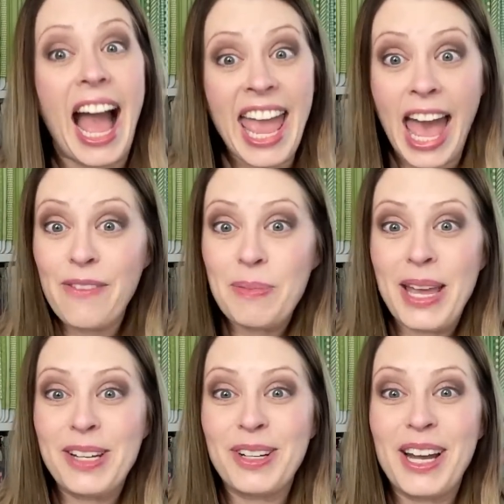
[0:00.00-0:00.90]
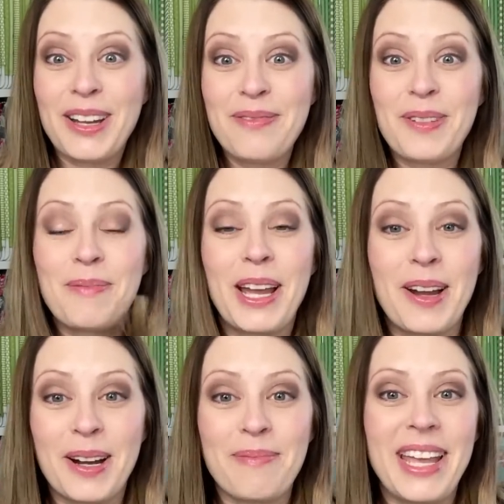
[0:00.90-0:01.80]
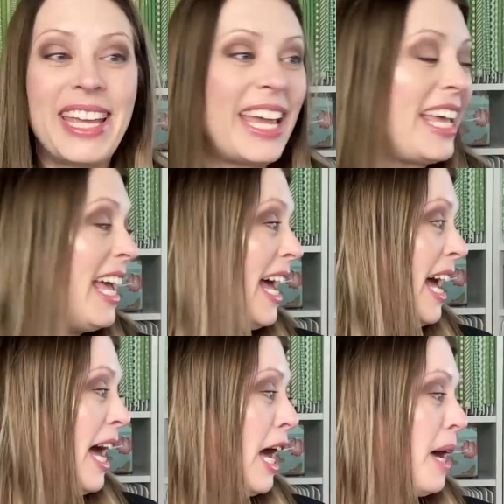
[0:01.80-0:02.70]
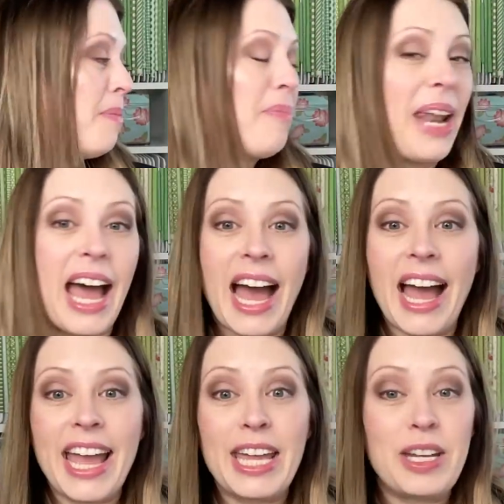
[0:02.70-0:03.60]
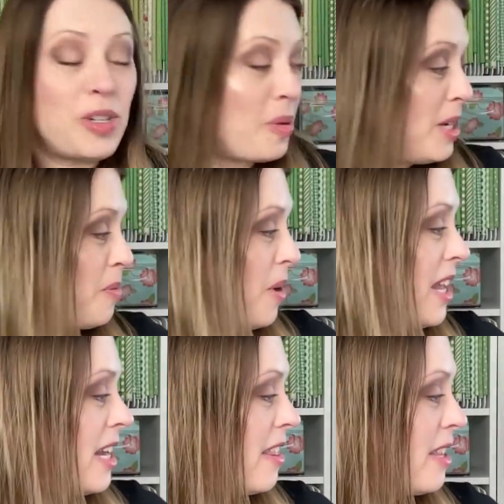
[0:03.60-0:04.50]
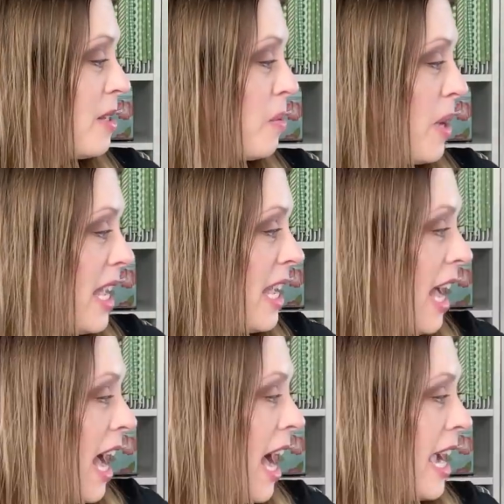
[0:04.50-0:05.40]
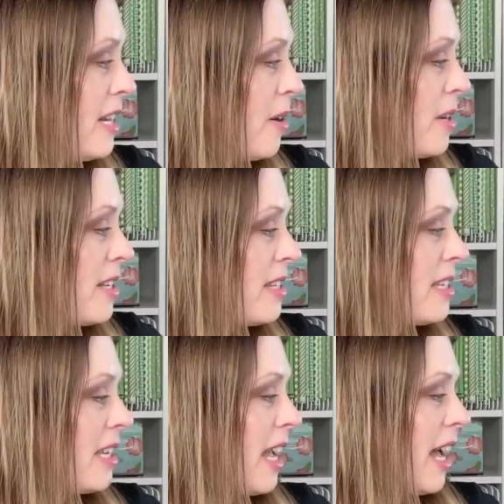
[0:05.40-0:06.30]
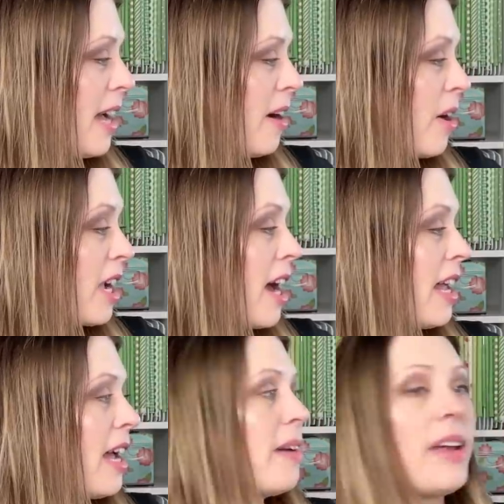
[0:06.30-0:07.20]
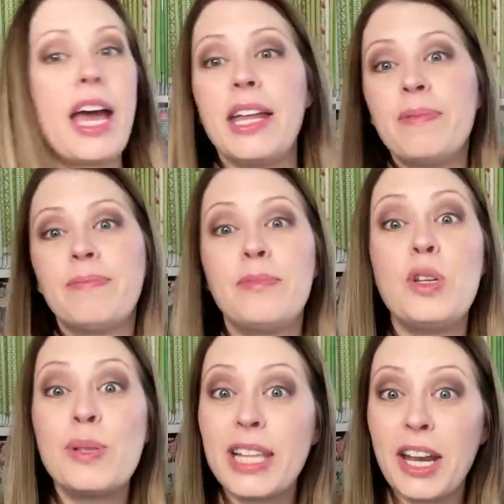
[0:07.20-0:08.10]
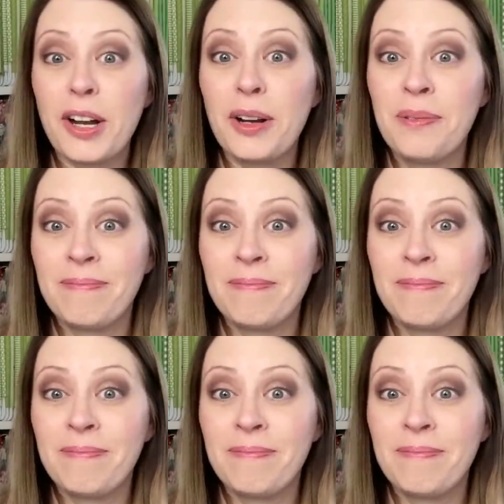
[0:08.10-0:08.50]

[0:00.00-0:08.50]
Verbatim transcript: I have a Patreon for my card making, uh, but I joined one this week. I noticed uh, or got a, a newsletter